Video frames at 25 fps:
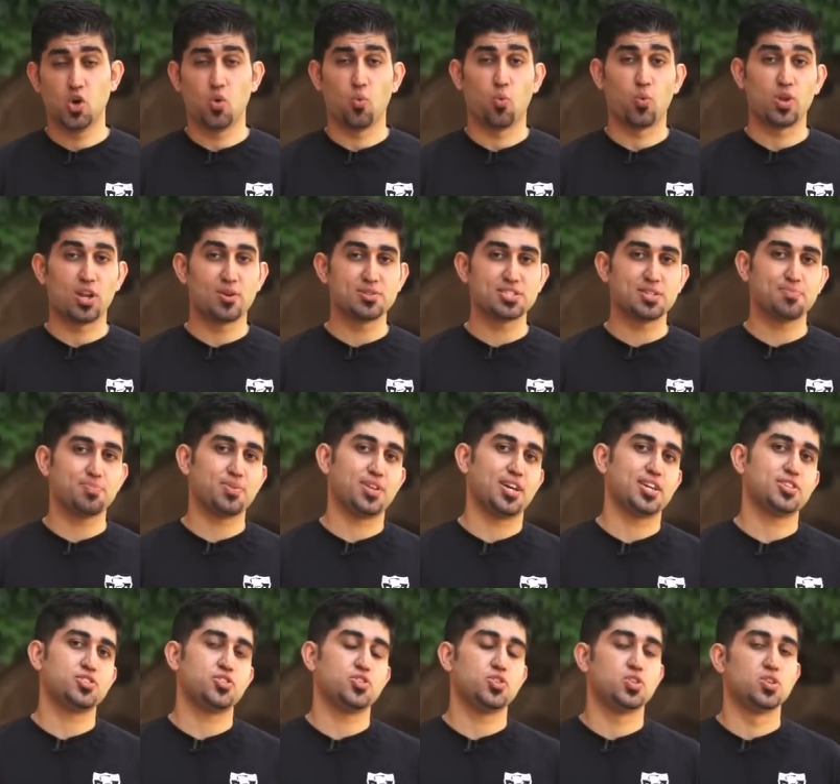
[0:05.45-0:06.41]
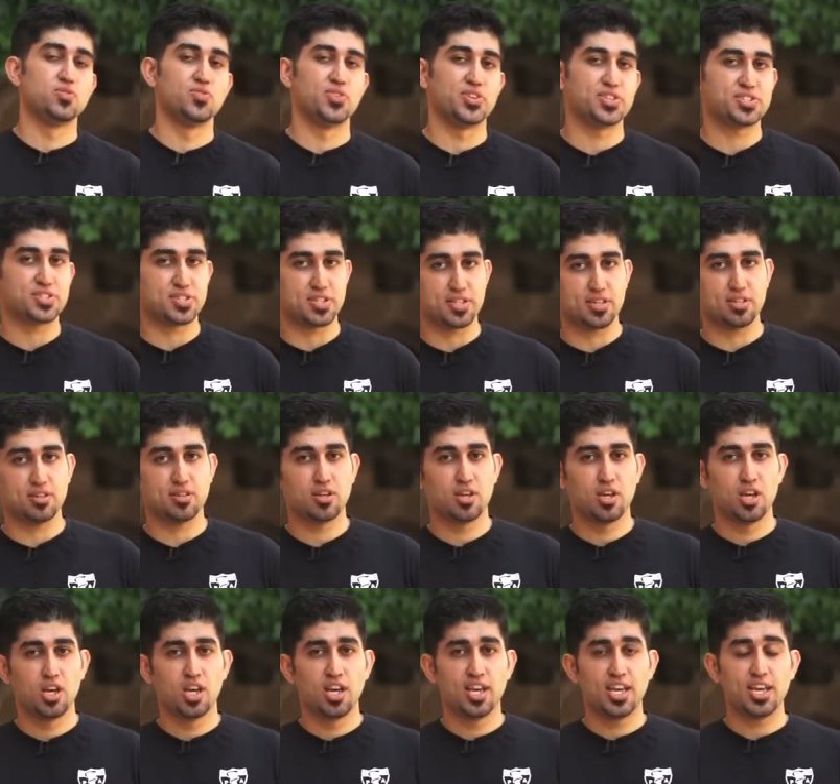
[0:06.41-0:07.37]
When I was applying to university,
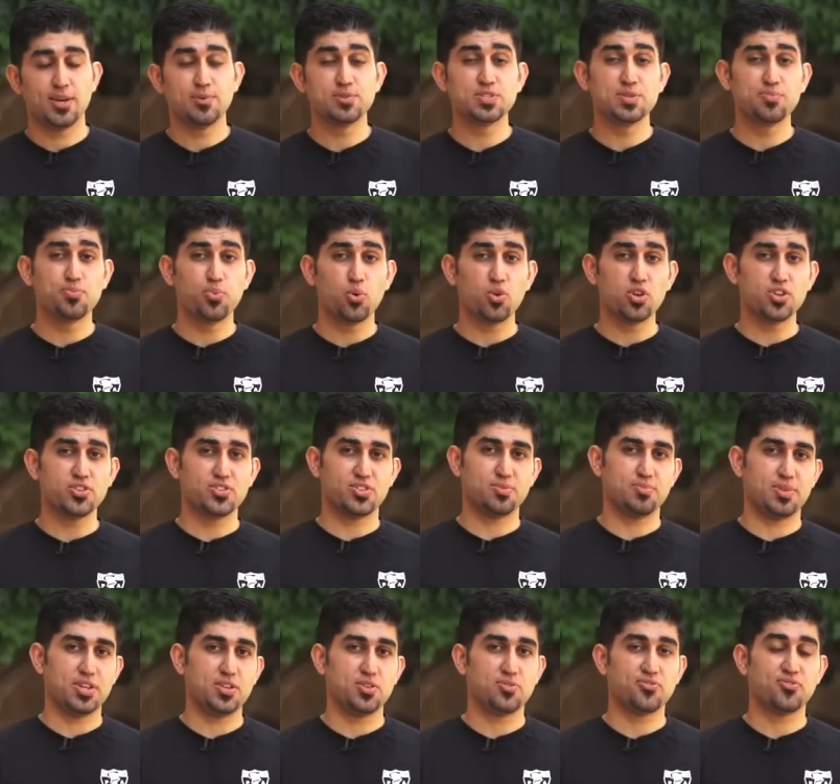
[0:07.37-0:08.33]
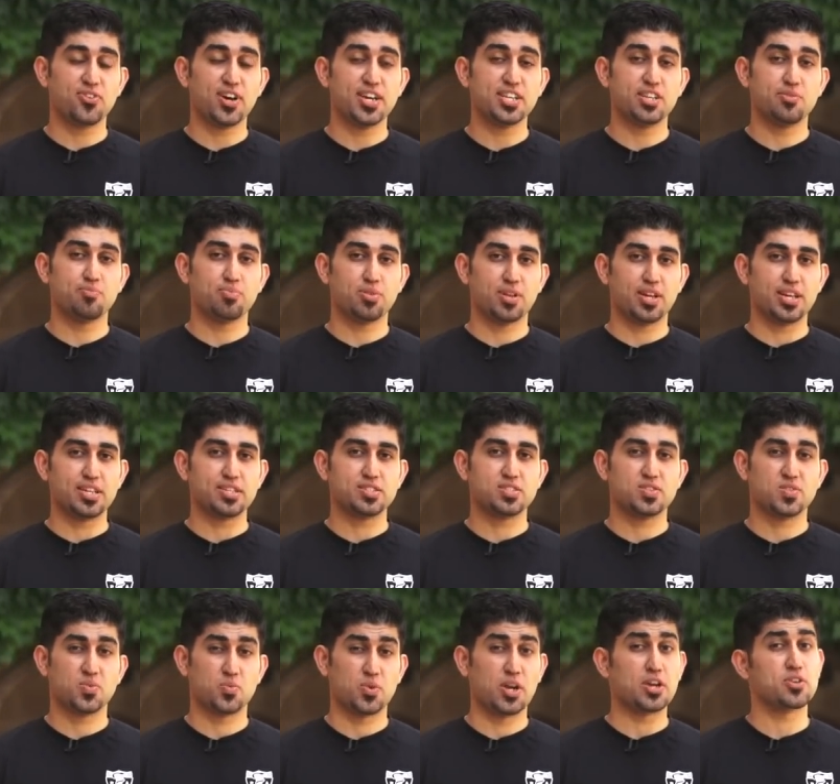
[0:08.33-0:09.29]
it was important to me to find a
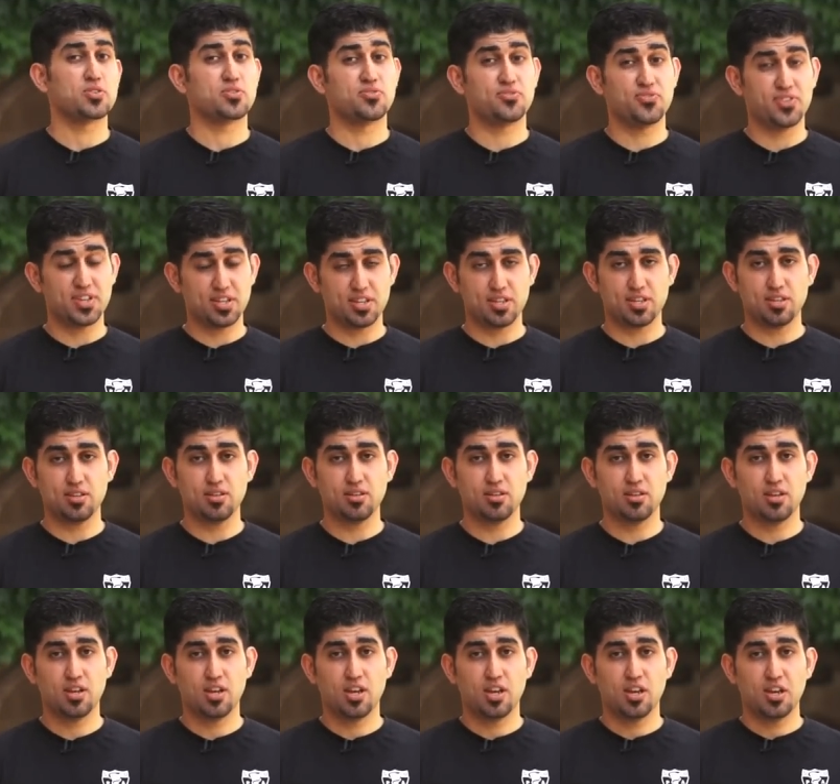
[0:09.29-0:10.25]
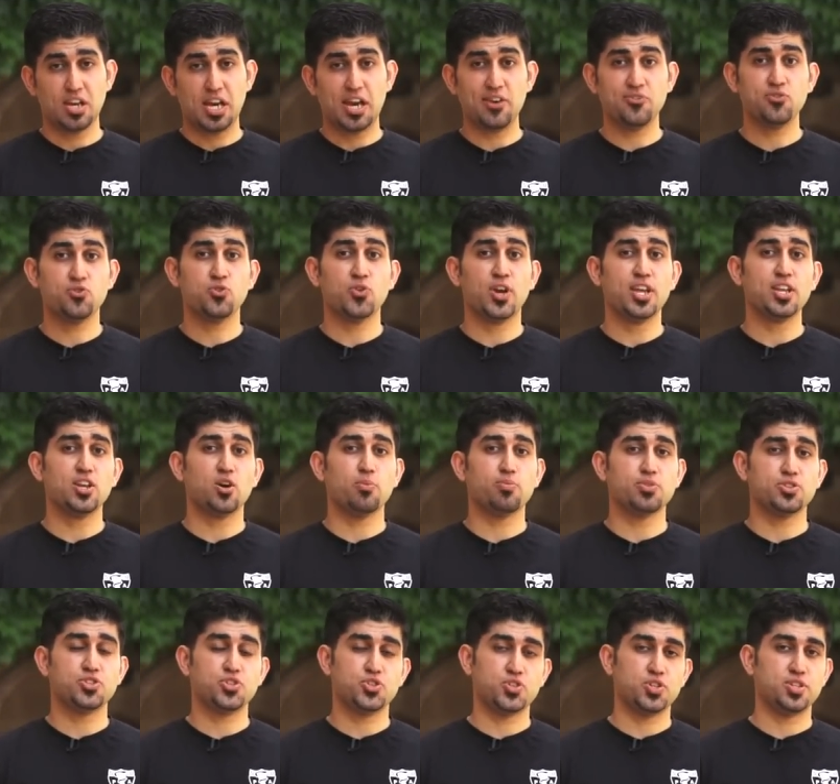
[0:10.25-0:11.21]
place where I could fit in, have great
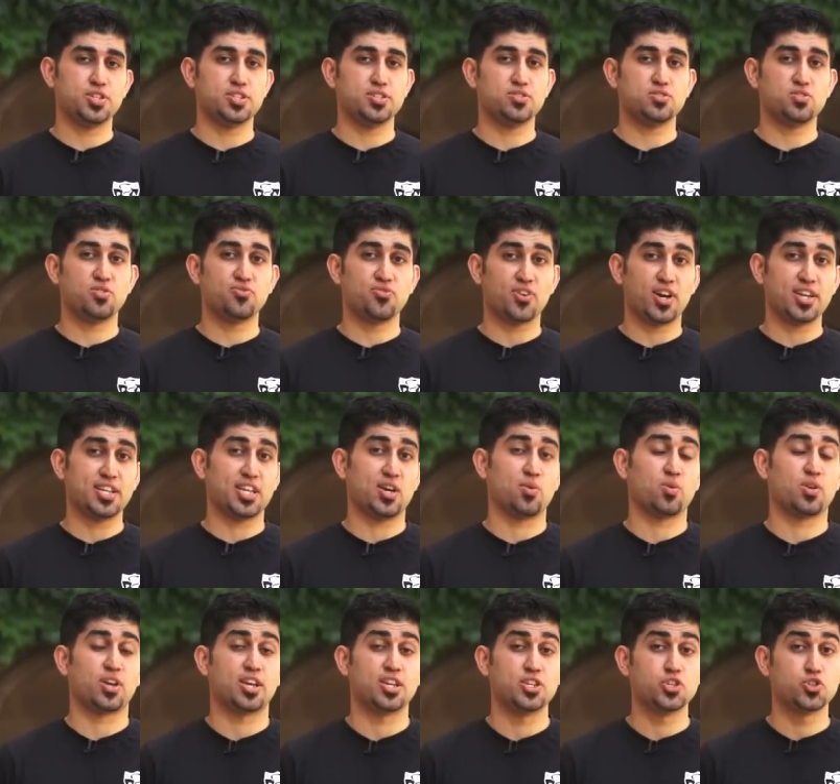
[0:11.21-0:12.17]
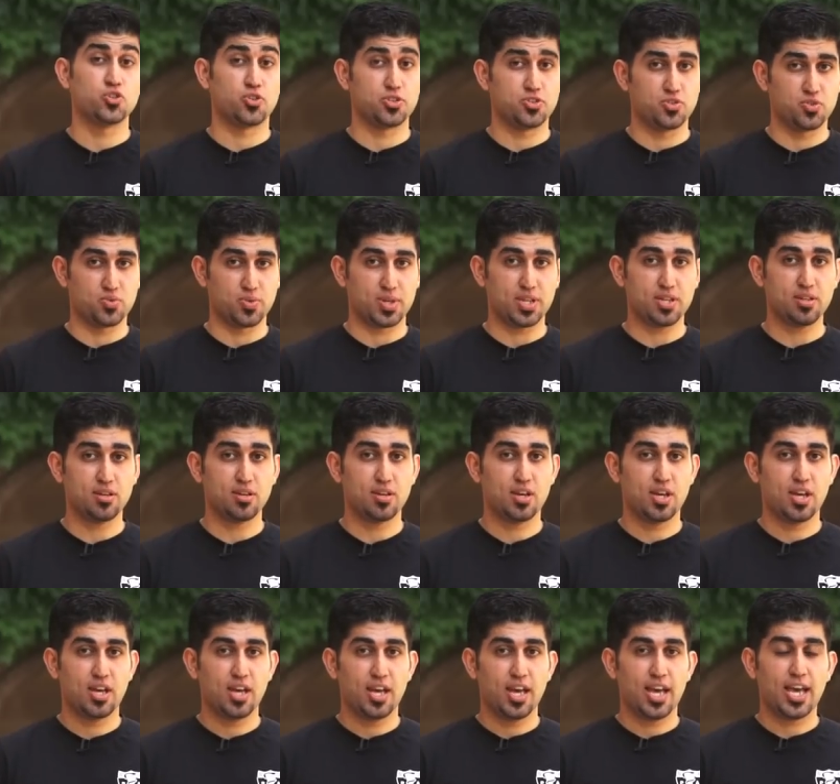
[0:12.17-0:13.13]
opportunities to find out what I enjoy doing,
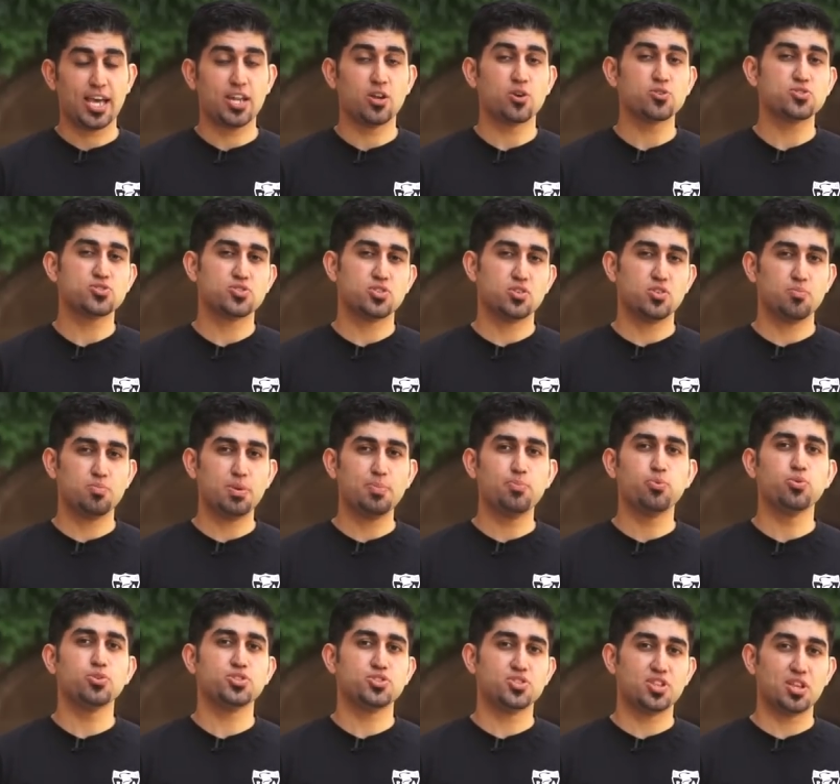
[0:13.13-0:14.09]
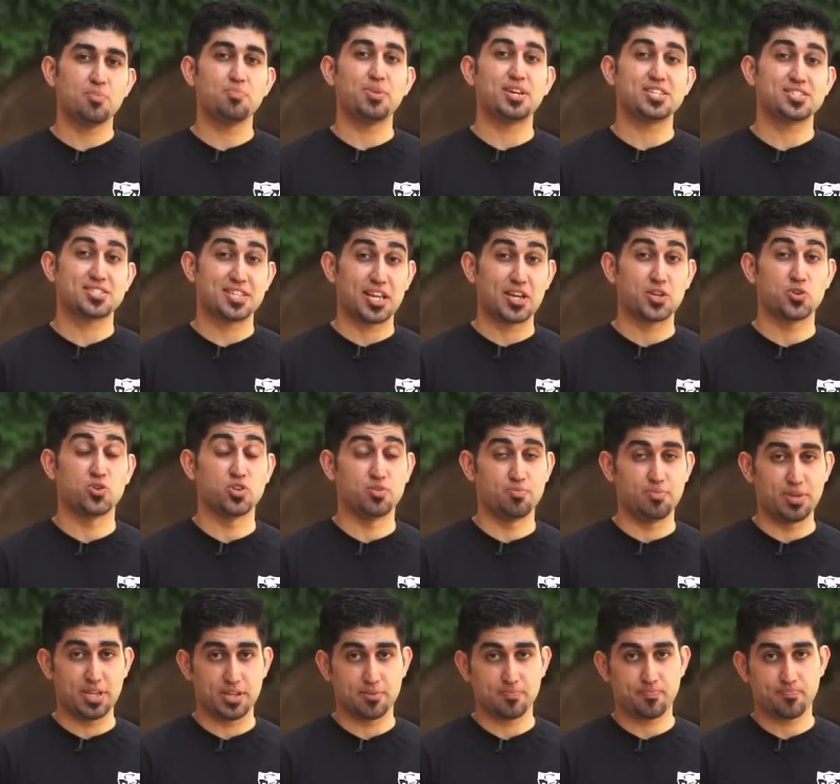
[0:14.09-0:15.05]
and also be pushed to the best that I could
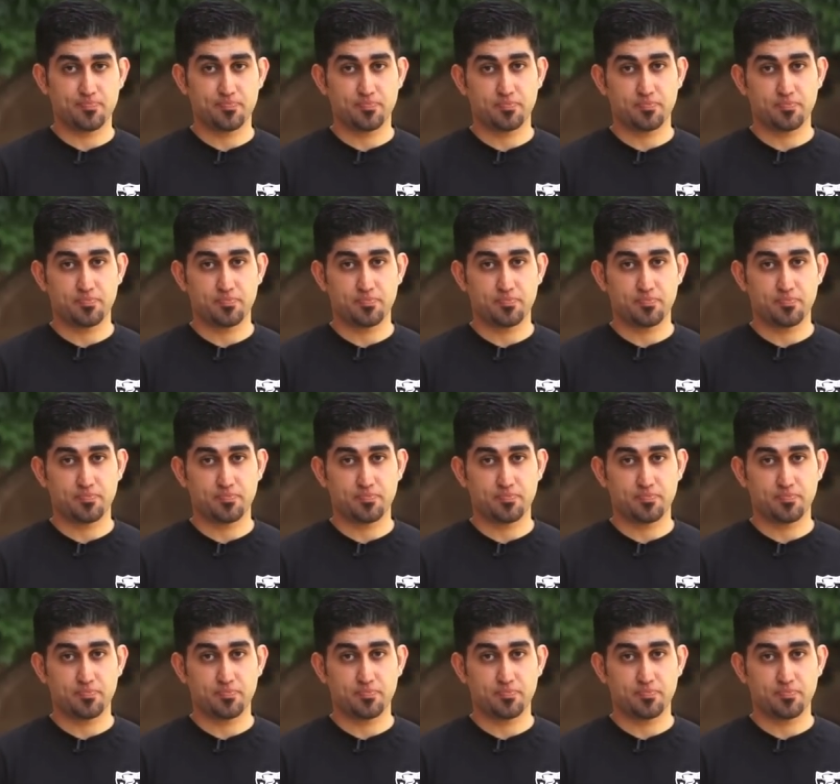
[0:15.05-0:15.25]
be.